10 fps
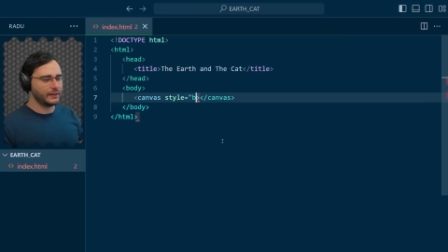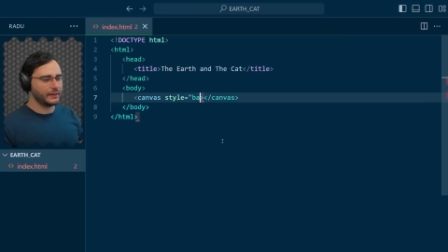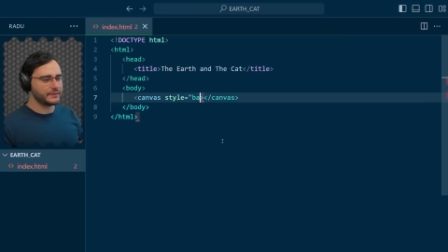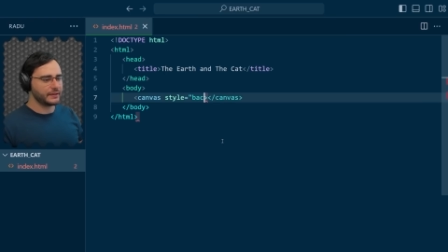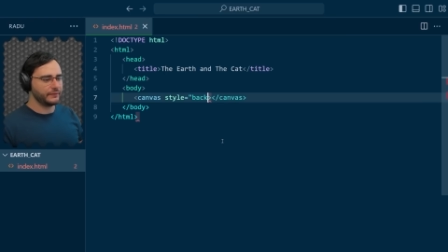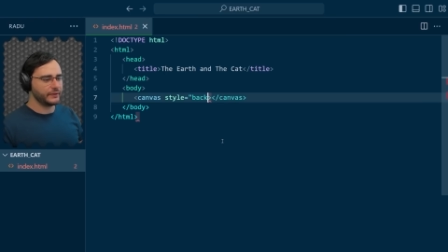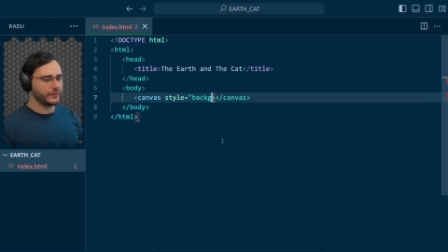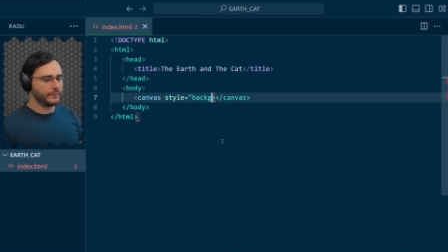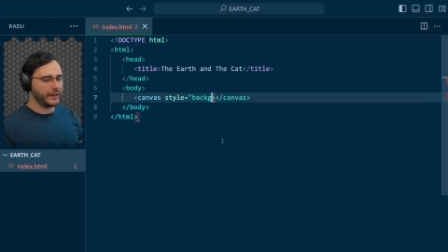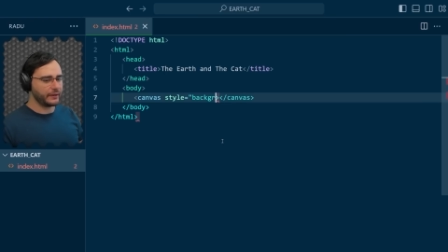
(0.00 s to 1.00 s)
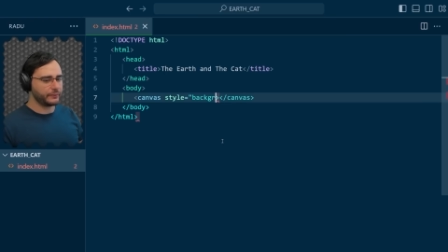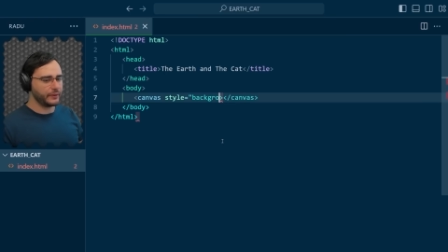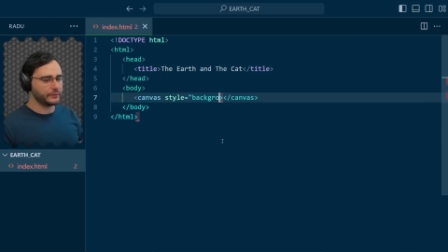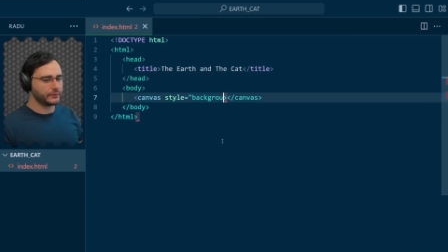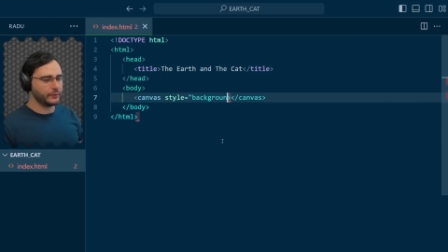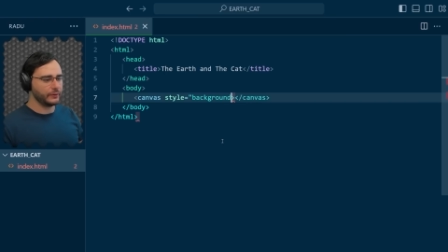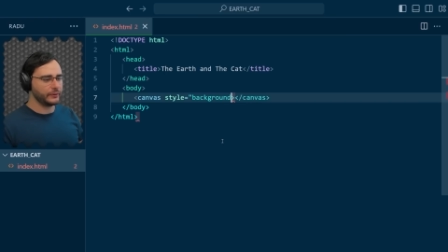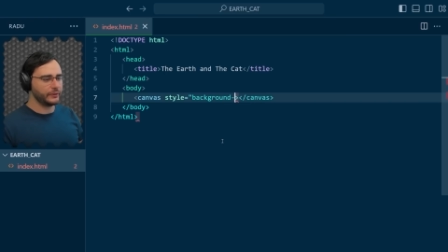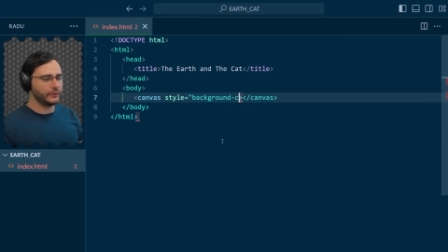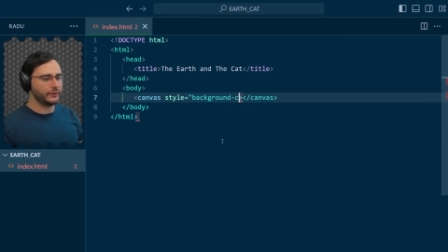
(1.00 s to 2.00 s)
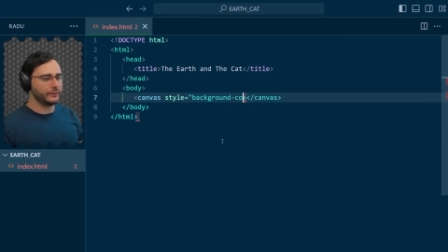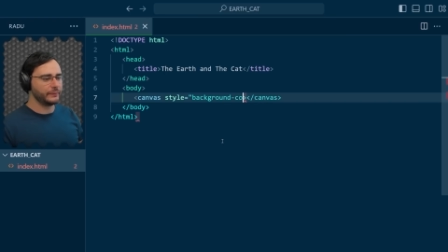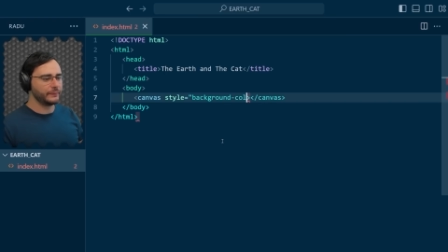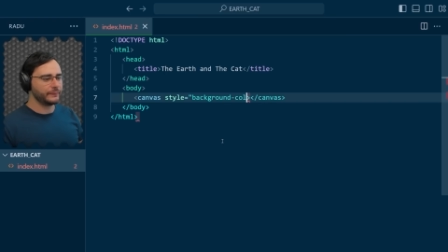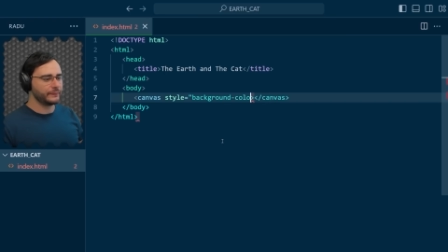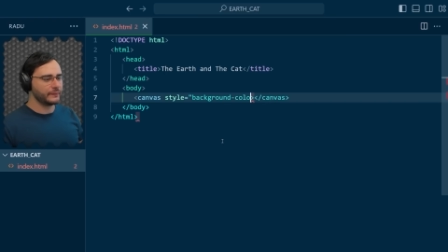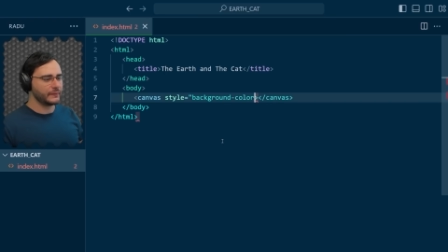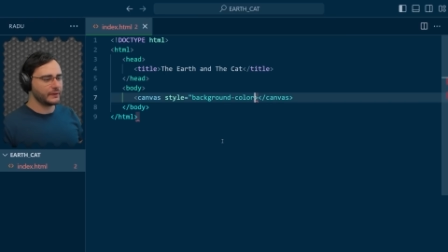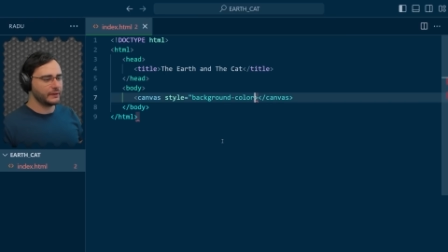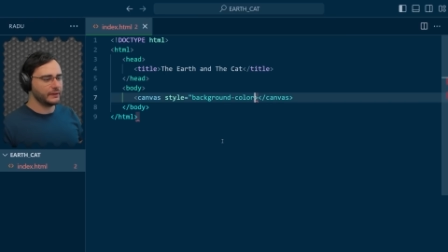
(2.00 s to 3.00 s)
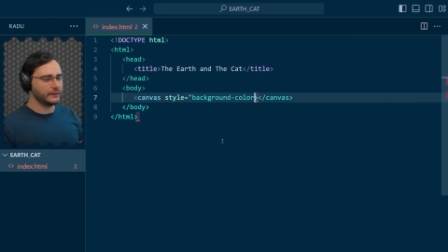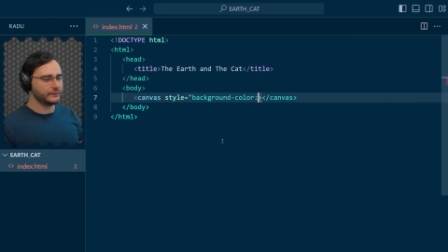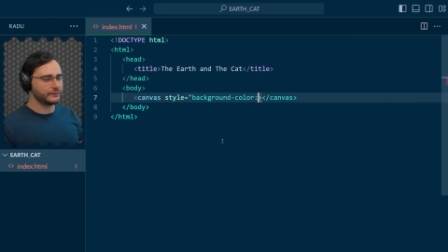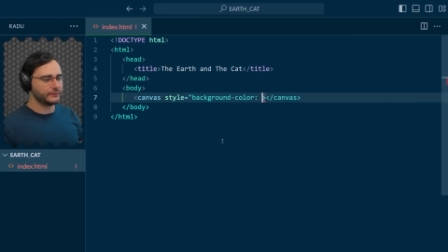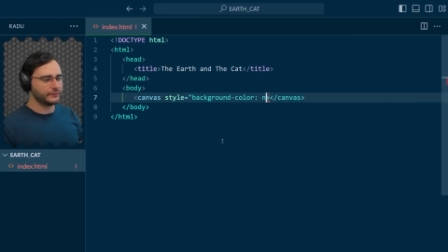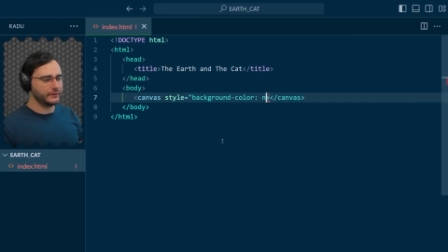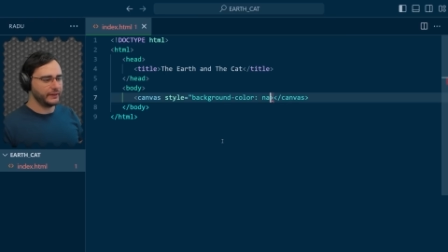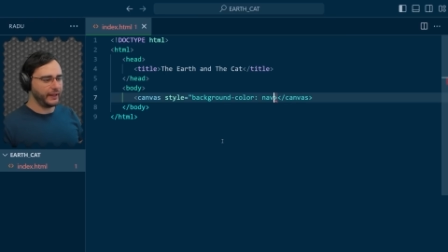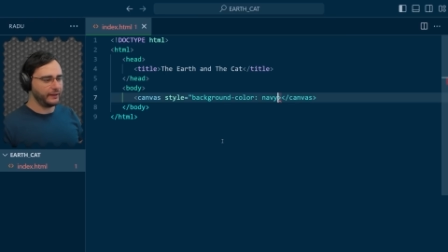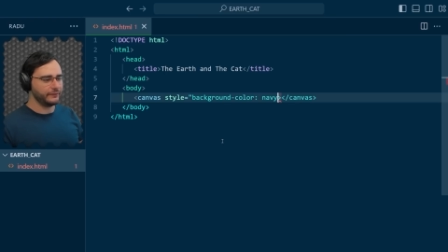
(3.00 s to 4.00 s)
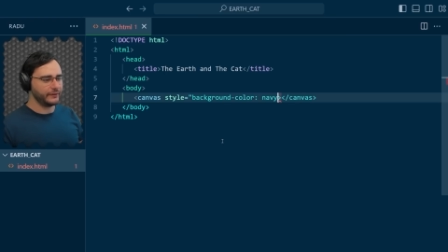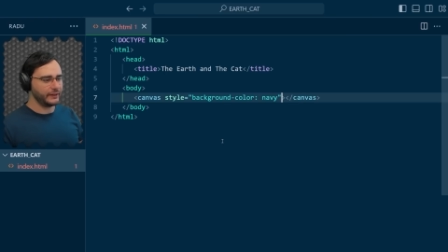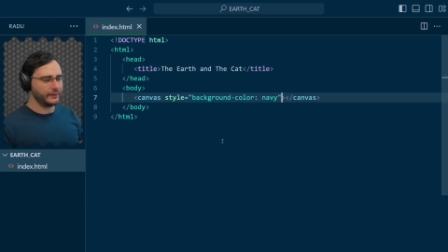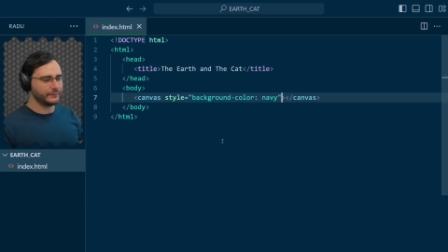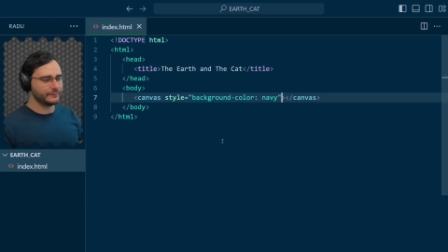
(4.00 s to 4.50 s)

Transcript: Let's give it the background color of navy,